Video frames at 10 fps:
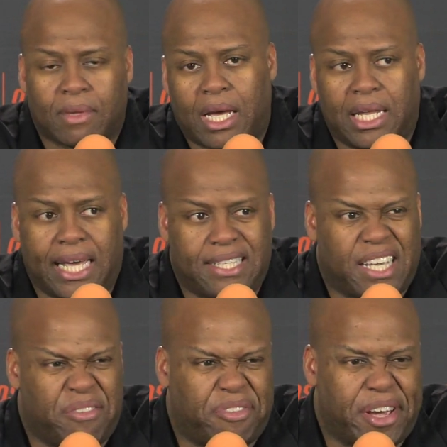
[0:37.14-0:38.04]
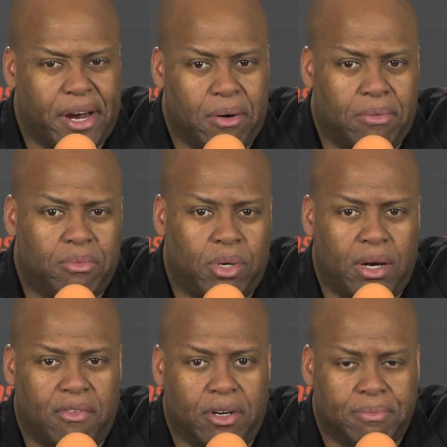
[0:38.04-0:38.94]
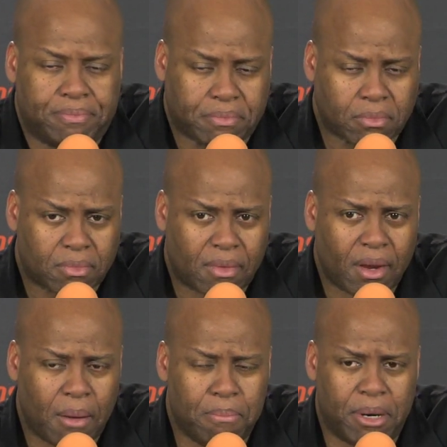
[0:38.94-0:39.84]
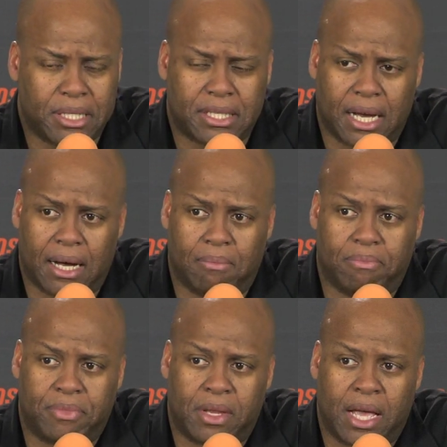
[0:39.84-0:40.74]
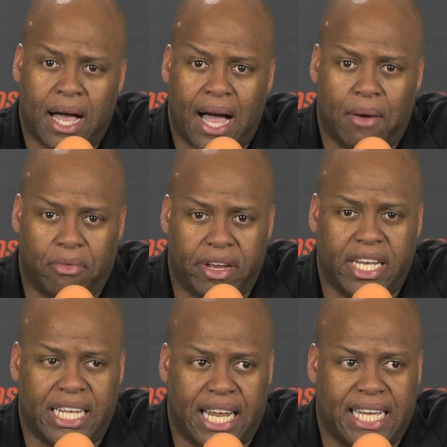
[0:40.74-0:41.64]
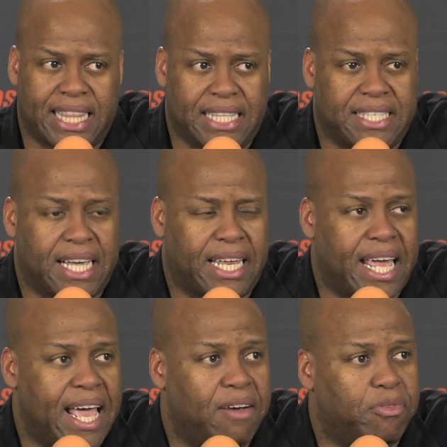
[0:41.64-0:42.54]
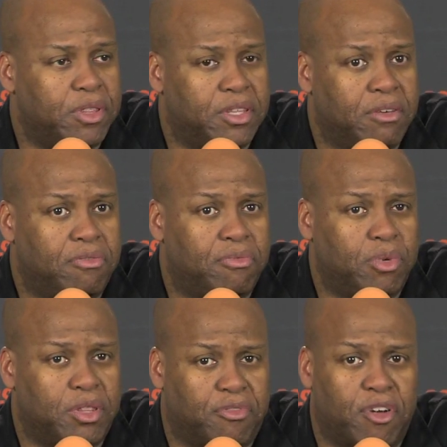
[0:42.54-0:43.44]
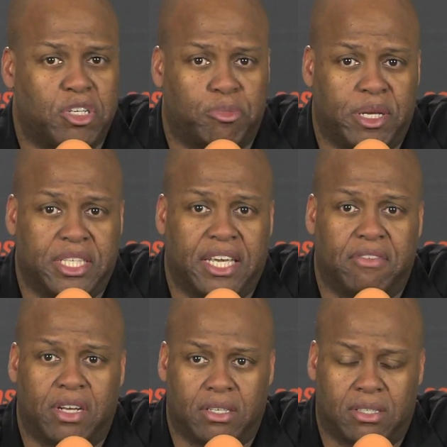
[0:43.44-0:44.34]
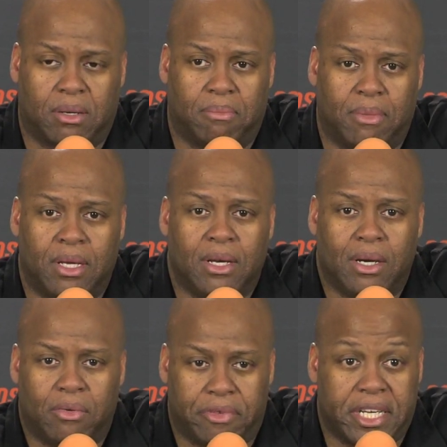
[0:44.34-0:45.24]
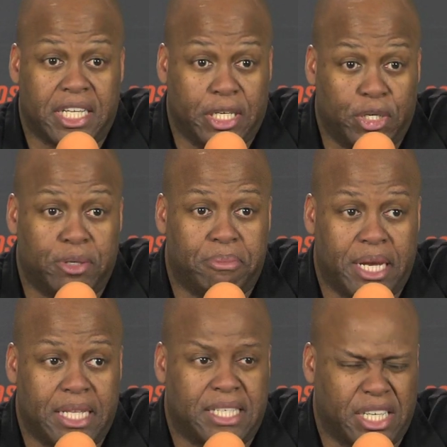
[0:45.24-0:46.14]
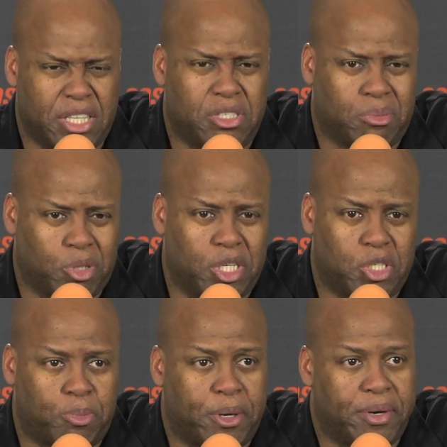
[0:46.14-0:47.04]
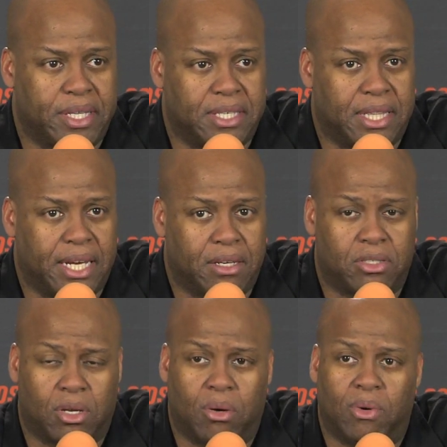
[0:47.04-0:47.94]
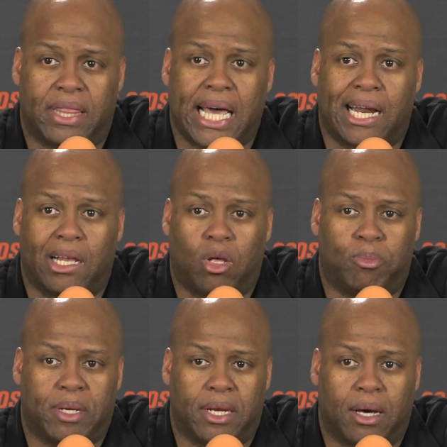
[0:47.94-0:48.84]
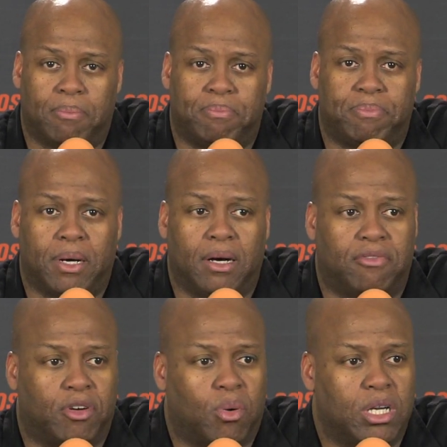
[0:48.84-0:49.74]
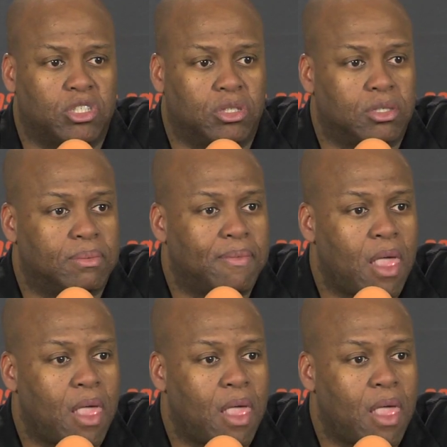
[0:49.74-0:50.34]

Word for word: laissez faire, whatever. But um, I really like that second half with the with the freshmen giving us some really good minutes and getting some good experience in there. So with that, I'll open it up uh, for questions.